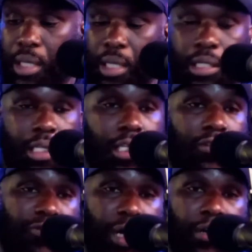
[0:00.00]
This
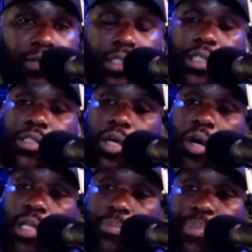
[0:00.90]
fragrance is
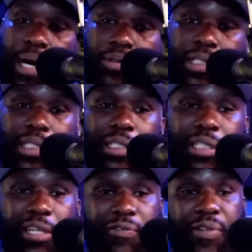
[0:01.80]
all about the
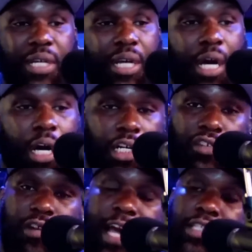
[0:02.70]
different
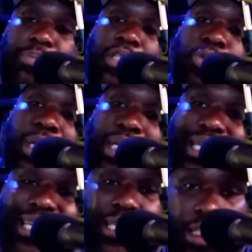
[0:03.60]
contrast between
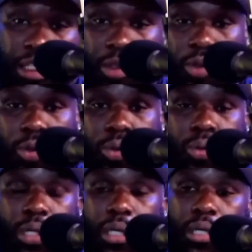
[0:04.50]
Indian
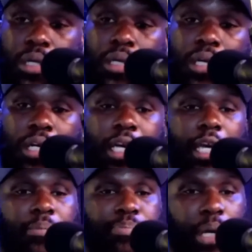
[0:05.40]
oud,
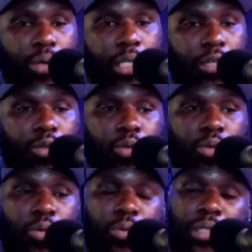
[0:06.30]
Cambodian
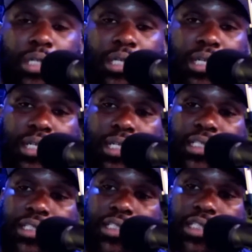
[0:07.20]
oud,
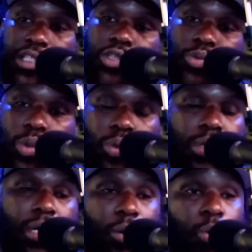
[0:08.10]
and sensual
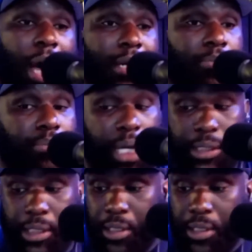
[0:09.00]
white musk